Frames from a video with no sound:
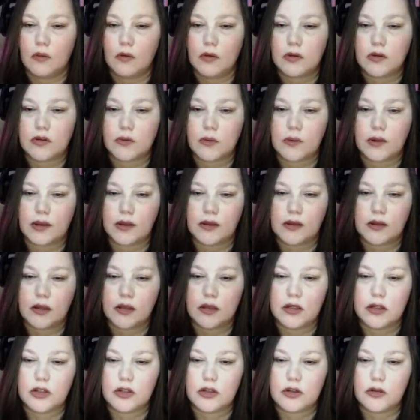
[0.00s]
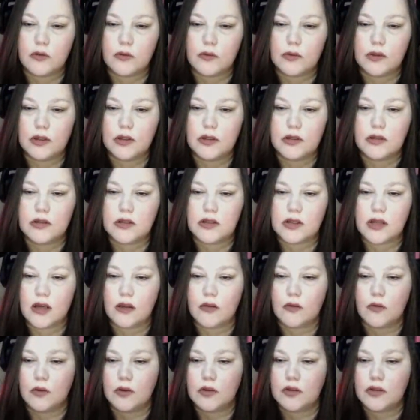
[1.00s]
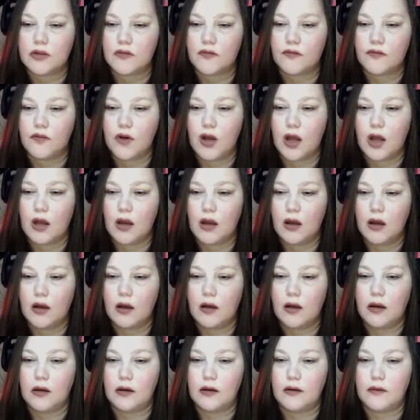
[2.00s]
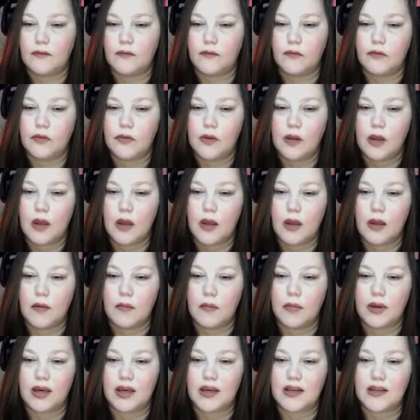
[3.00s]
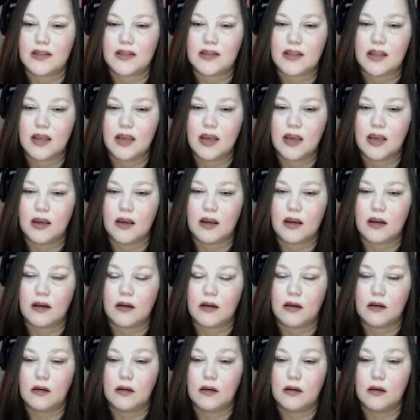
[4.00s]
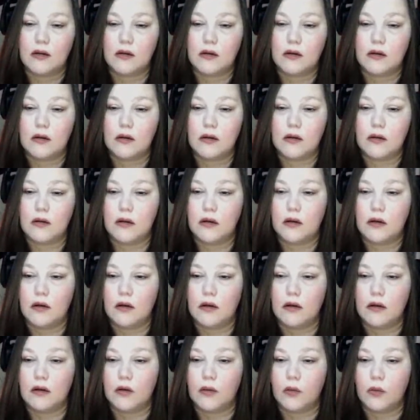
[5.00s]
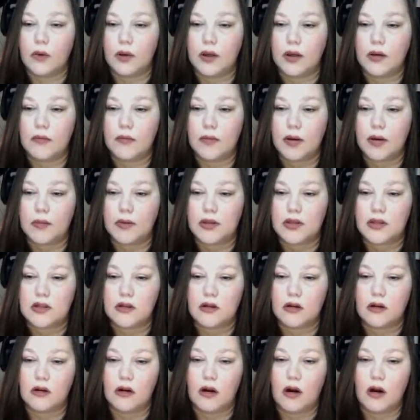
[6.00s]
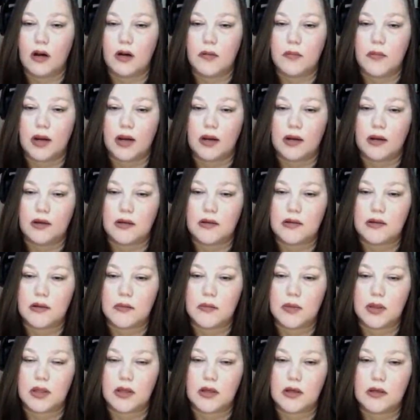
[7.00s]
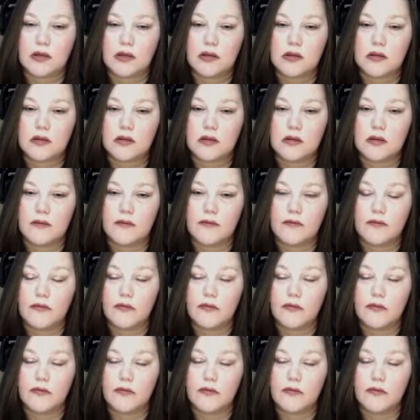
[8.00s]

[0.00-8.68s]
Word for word: Once we get the initial ones, the other one's fine. Because then we can maybe start automating some of this.